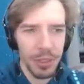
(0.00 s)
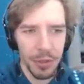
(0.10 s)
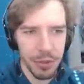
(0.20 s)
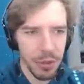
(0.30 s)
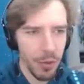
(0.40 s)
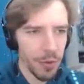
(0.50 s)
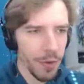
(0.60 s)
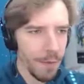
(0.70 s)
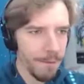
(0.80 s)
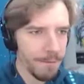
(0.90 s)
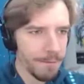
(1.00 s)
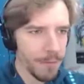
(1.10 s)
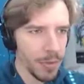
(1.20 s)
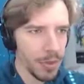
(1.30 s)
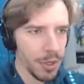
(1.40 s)
slow.
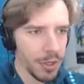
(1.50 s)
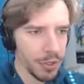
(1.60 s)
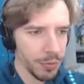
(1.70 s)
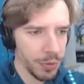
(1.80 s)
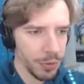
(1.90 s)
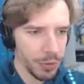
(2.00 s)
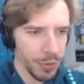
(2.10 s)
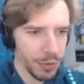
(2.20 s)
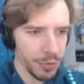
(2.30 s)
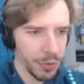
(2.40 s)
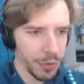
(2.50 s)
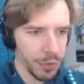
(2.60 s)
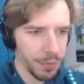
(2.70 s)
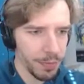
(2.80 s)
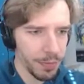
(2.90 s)
Not this one, though. This one's good.
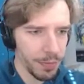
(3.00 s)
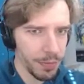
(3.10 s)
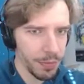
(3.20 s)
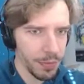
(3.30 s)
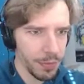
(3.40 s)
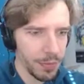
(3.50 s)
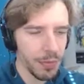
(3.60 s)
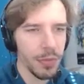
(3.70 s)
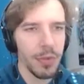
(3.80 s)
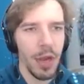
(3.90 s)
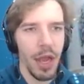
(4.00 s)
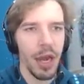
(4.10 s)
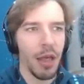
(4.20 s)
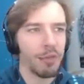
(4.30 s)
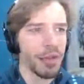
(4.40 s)
I
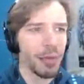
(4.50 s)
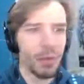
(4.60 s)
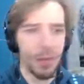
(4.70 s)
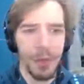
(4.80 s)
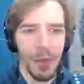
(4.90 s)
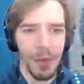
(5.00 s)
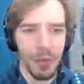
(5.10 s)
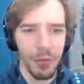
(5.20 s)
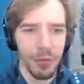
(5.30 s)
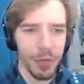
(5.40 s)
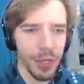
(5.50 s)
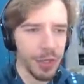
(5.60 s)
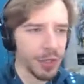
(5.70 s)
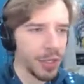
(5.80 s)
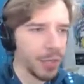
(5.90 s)
love that one. Just free at the same